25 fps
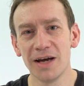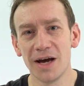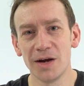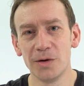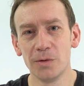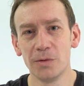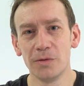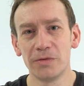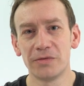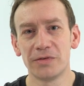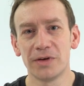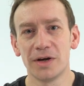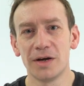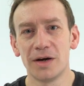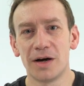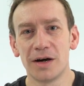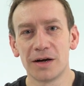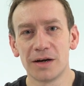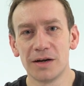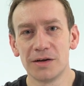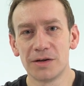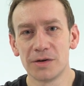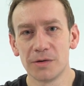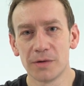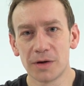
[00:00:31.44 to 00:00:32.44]
and also I'm
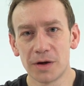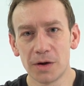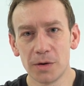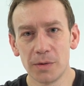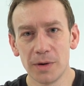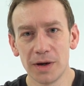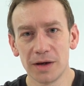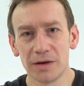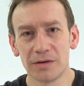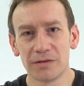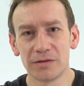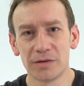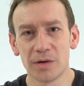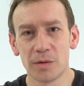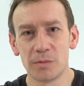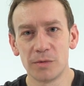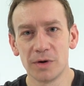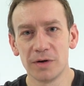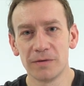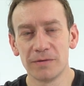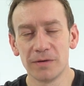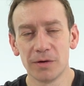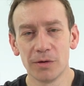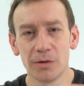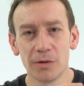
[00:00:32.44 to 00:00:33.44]
going to do a quick
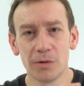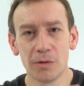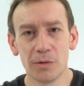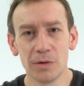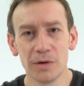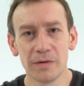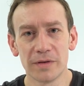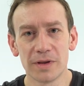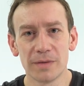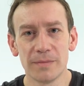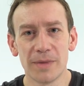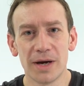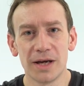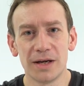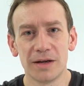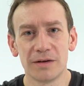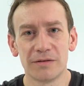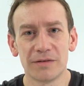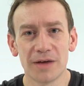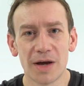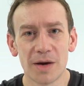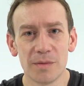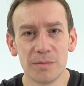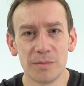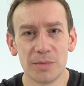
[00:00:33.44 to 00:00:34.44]
summary for all of the main
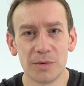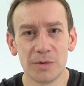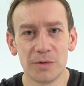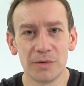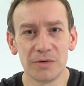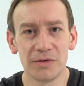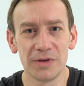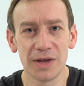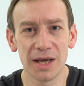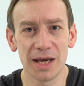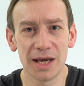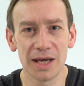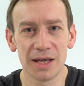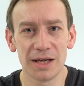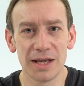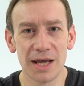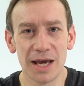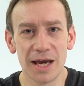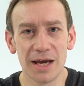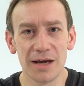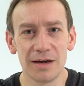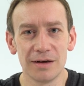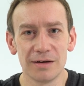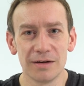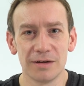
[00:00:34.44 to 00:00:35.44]
exam boards in
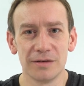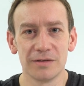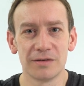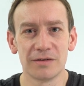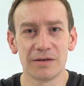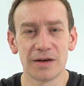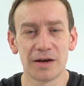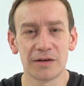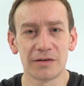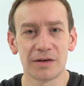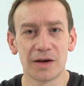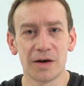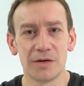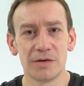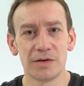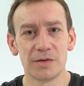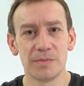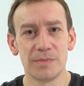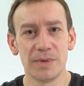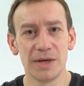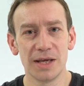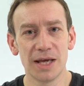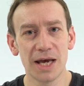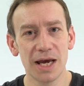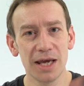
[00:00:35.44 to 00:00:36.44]
England. So that's going to be